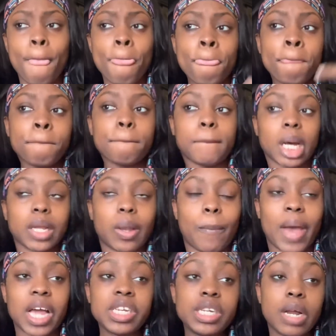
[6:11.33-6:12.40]
But the
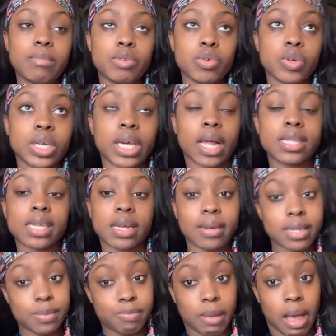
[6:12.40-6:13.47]
pageant I'm doing, it's a
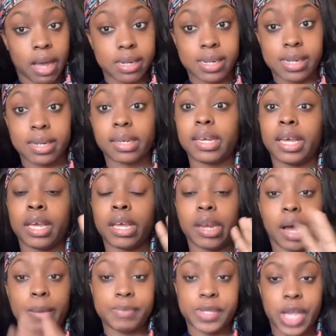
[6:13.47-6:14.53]
Glitz pageant in
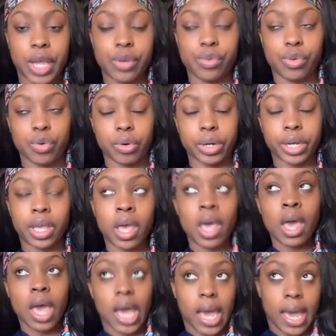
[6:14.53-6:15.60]
upstate New York,
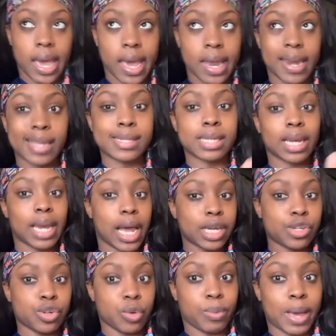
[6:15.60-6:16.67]
and it's a
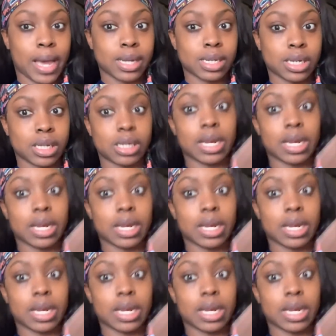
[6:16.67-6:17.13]
national pageant.